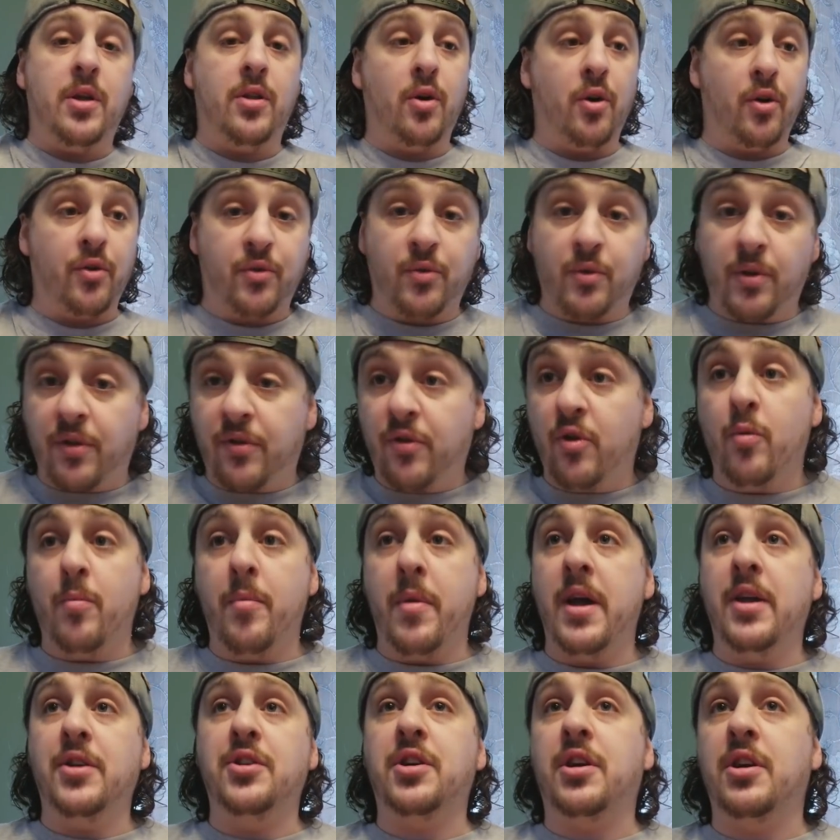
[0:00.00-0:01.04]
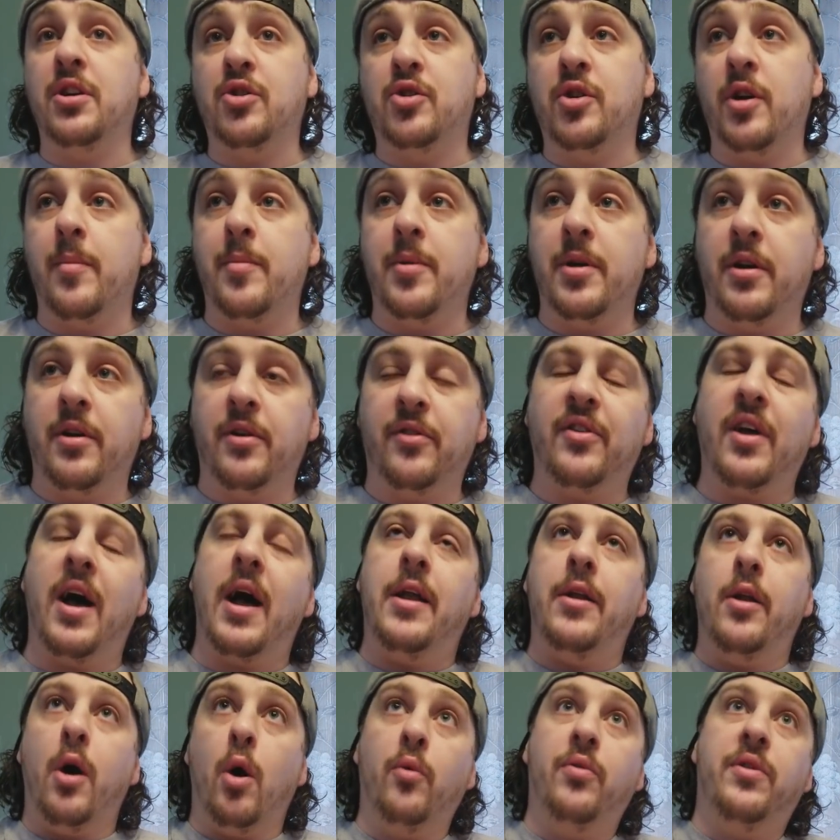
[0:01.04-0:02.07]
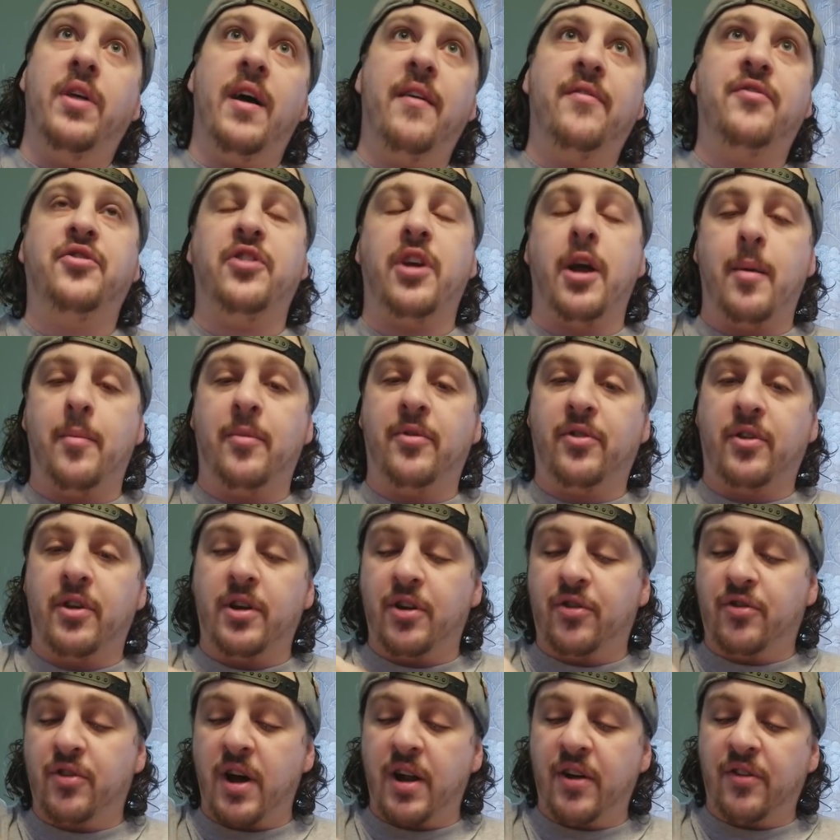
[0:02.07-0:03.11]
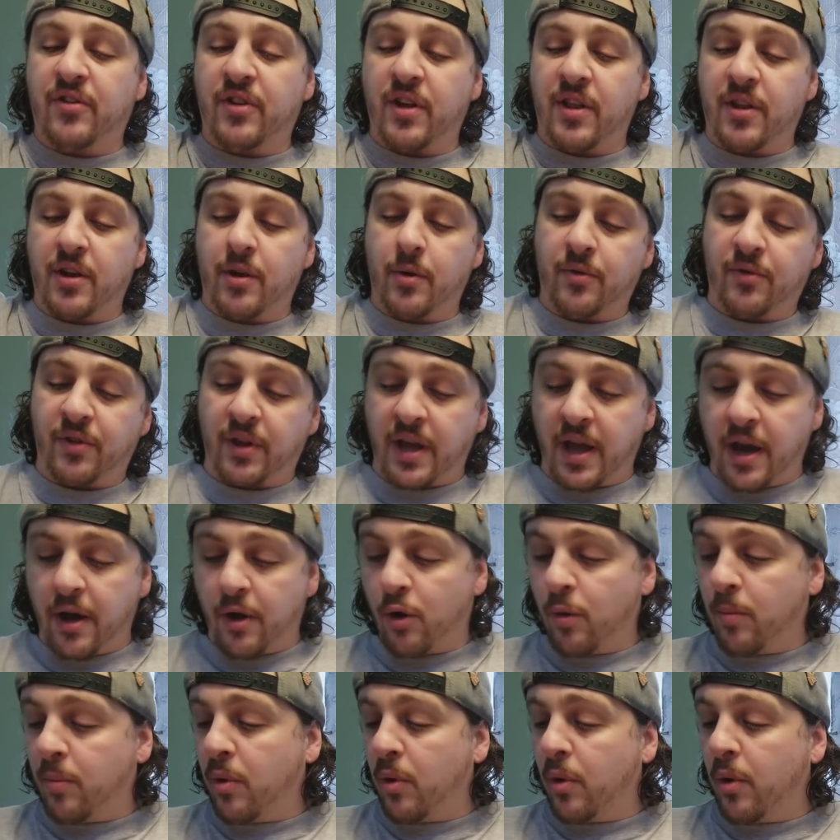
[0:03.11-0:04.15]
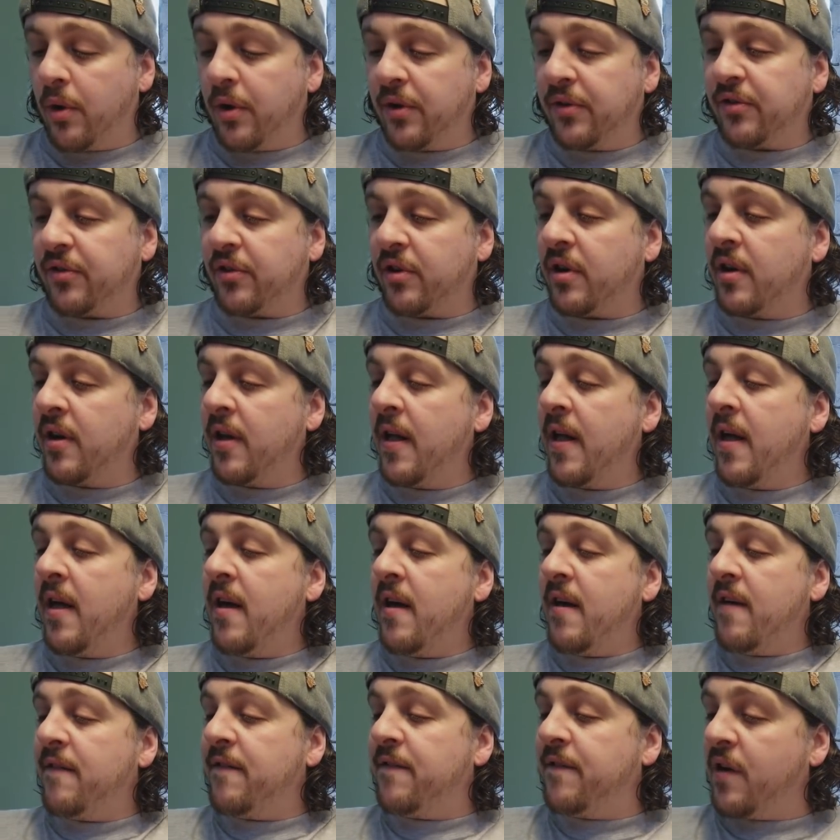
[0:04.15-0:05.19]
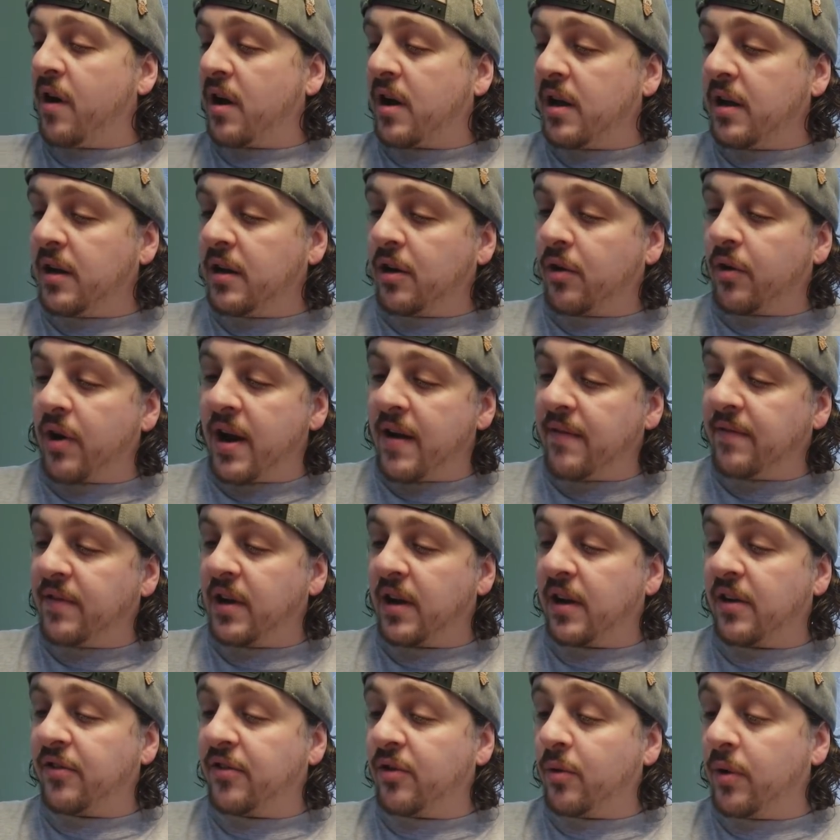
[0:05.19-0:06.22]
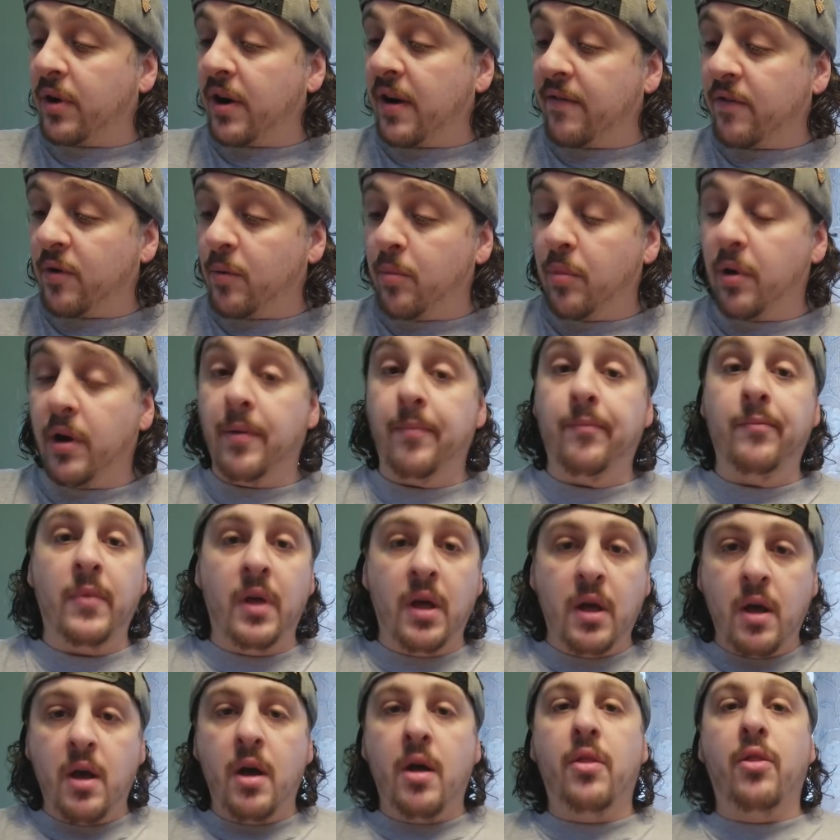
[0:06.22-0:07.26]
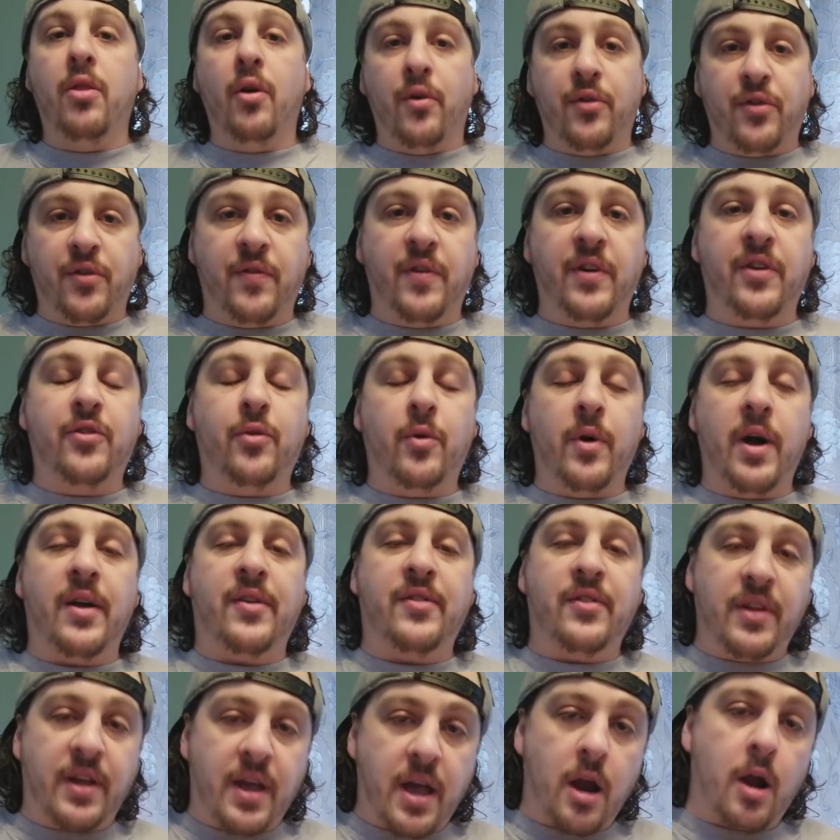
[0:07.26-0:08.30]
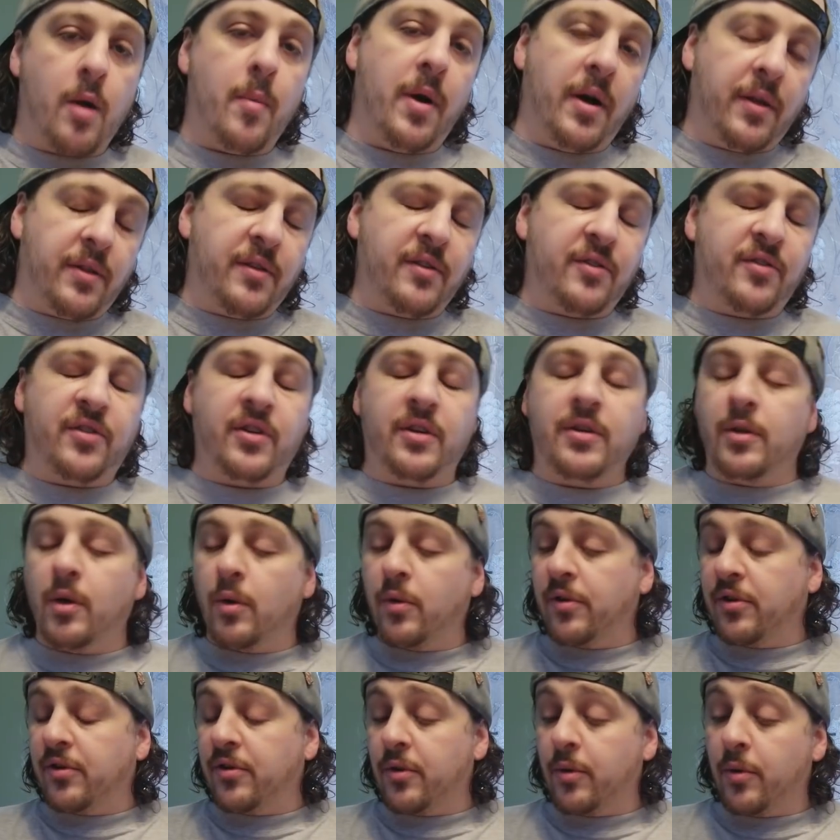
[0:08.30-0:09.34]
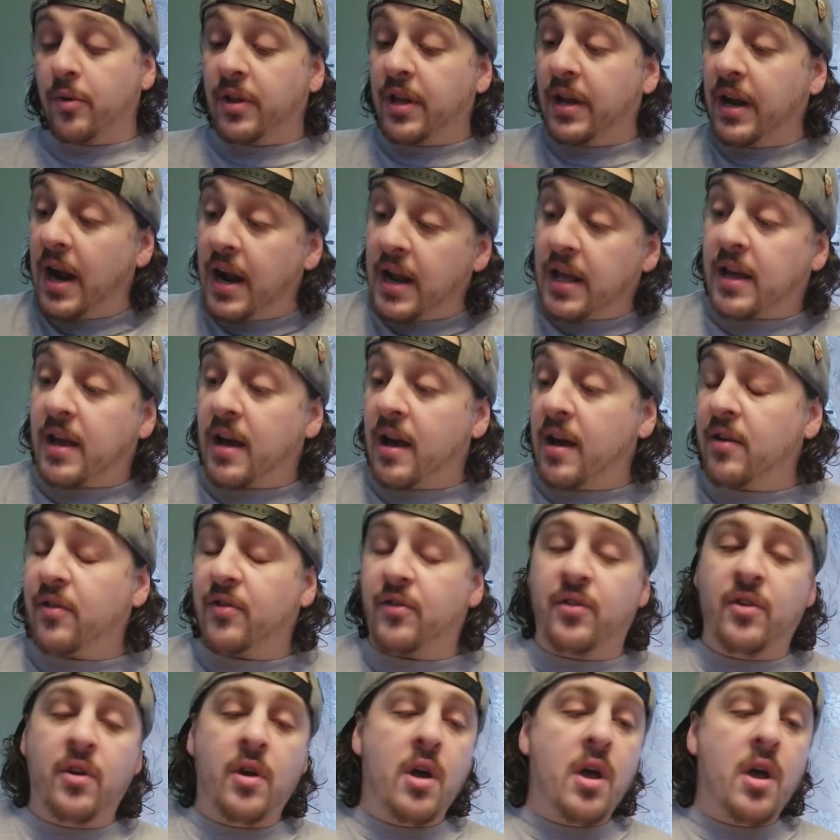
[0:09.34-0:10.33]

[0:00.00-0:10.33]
Those were the two major contributors. I know Def Jam is going to try to say that it was the Ghetto Boys or fucking Gravediggers or whatever, but those of us who actually care about this shit know the truth. In any case,